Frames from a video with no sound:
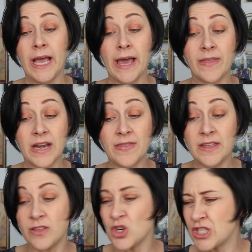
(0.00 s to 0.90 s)
And I
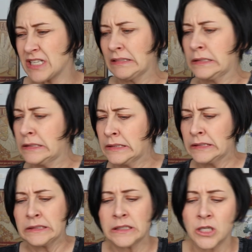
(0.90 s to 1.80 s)
think there's,
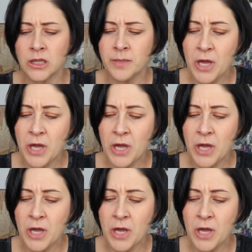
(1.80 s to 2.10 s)
let